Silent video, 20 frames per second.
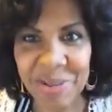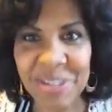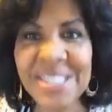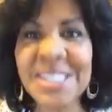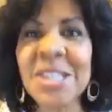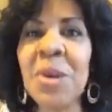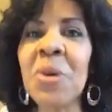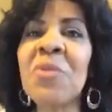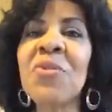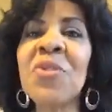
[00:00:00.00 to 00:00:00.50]

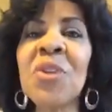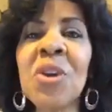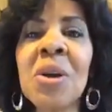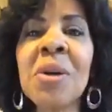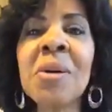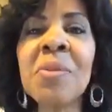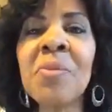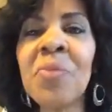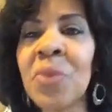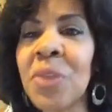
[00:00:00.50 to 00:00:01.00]
So if
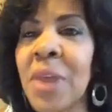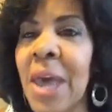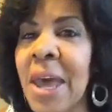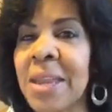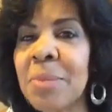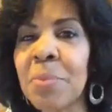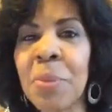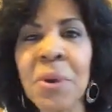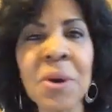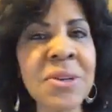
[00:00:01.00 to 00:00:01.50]
you're
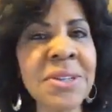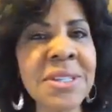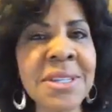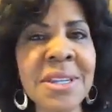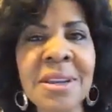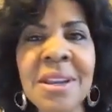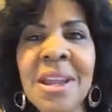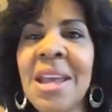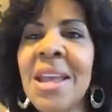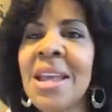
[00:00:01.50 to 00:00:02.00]
that
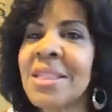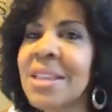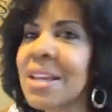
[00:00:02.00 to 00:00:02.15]
person